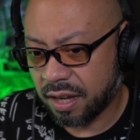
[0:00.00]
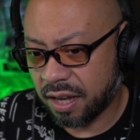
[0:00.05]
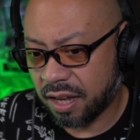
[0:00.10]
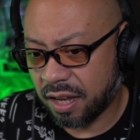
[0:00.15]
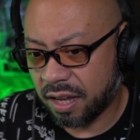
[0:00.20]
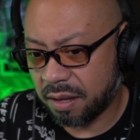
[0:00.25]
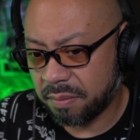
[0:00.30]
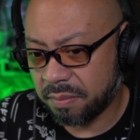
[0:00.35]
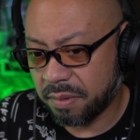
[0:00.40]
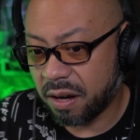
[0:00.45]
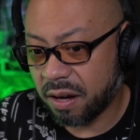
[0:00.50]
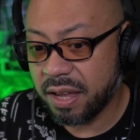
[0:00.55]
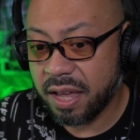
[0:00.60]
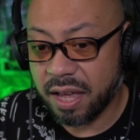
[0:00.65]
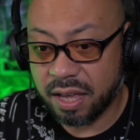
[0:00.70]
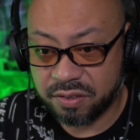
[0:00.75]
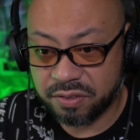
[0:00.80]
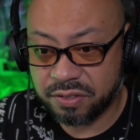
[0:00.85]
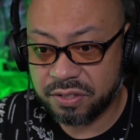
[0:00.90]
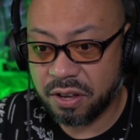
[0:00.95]
Oh,
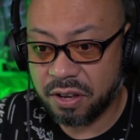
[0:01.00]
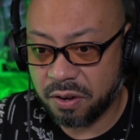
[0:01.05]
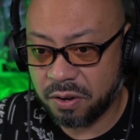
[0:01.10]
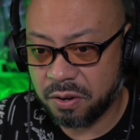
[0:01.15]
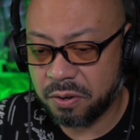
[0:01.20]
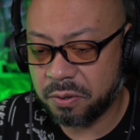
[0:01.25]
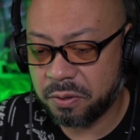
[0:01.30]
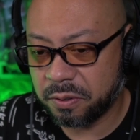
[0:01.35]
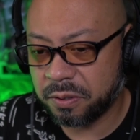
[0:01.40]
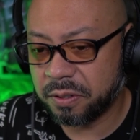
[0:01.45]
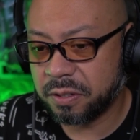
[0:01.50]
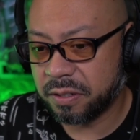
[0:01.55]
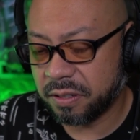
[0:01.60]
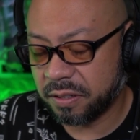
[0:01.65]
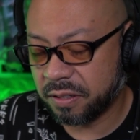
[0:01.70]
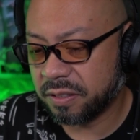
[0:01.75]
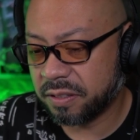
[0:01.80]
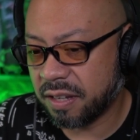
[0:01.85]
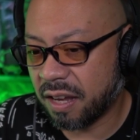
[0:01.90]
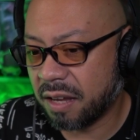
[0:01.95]
yeah. So
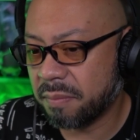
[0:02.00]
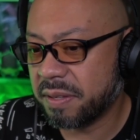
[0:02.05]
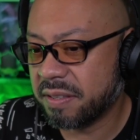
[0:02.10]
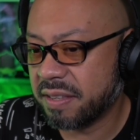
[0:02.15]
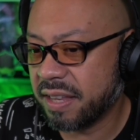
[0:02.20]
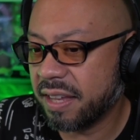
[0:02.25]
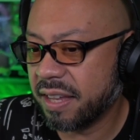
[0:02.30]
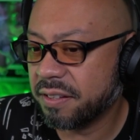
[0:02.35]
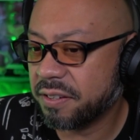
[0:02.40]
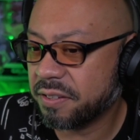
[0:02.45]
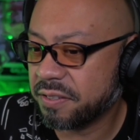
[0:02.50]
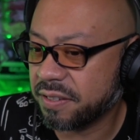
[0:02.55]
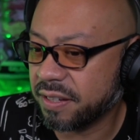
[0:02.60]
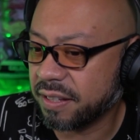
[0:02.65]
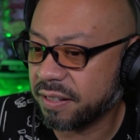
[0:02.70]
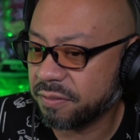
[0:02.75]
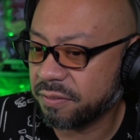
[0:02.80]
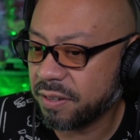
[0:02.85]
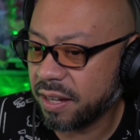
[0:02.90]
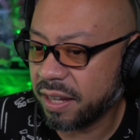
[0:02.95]
Thomas Anderson.